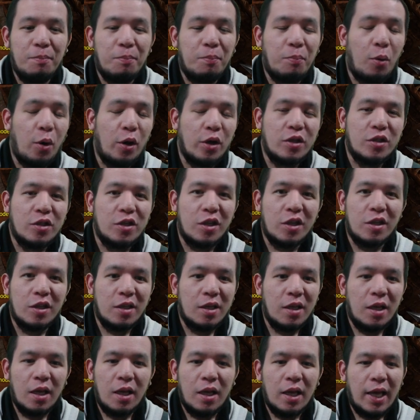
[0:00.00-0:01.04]
Poison
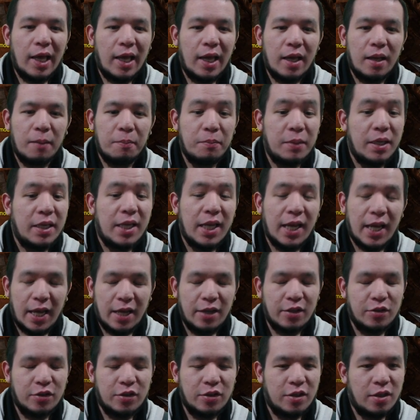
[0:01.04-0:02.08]
Bleeding
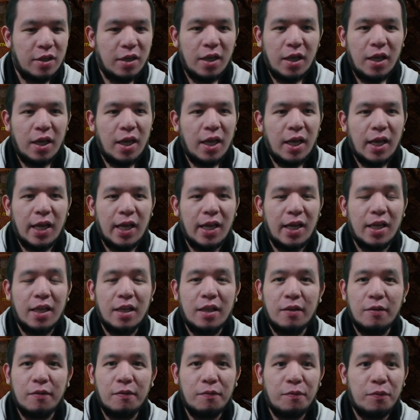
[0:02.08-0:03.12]
Edge.
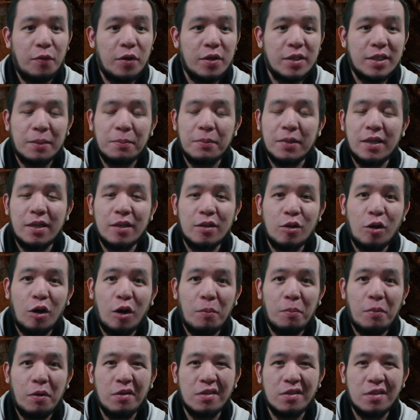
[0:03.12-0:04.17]
And first I'm gonna talk
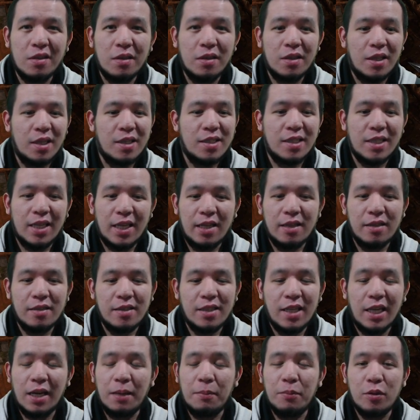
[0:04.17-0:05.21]
about the skills
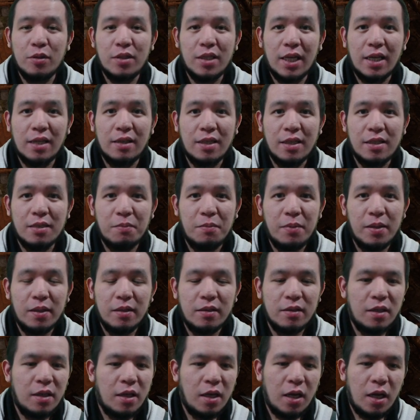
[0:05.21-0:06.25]
that I'm using in this
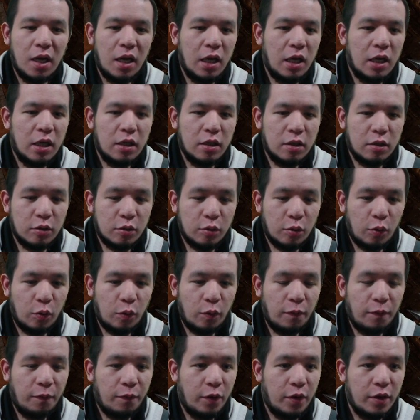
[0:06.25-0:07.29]
build. So
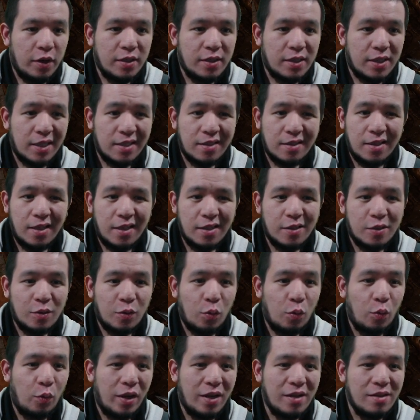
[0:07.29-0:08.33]
first is this
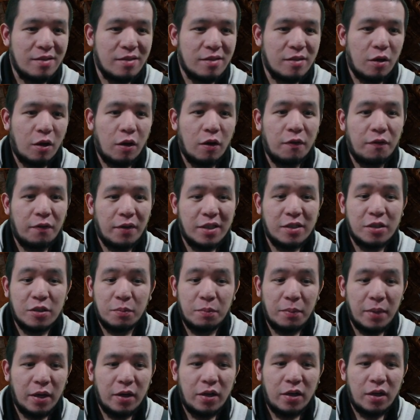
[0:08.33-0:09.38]
Wings of
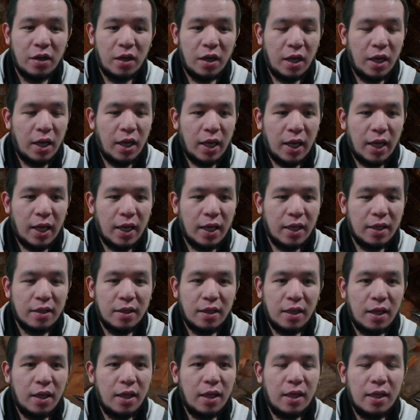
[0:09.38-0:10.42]
Ishmir, and
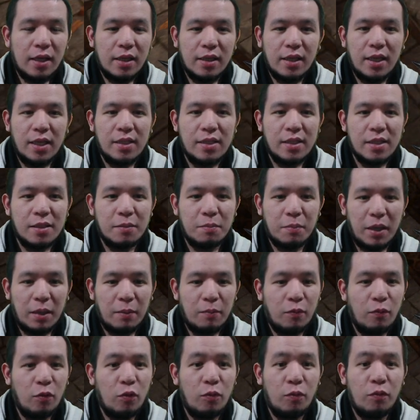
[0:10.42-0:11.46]
this is my
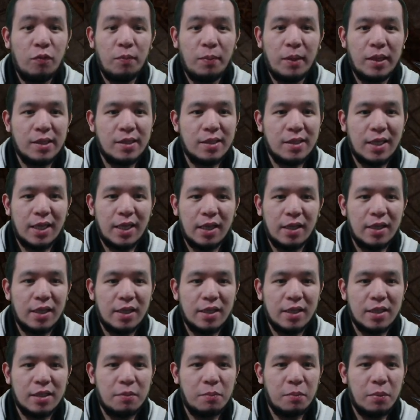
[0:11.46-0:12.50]
movement skill in
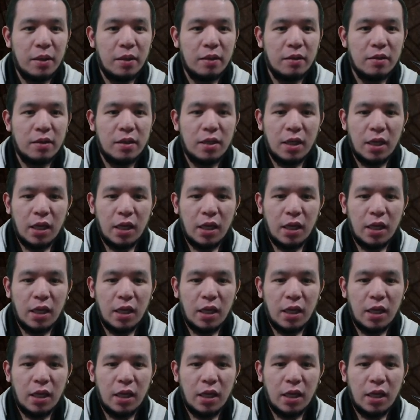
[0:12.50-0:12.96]
this build,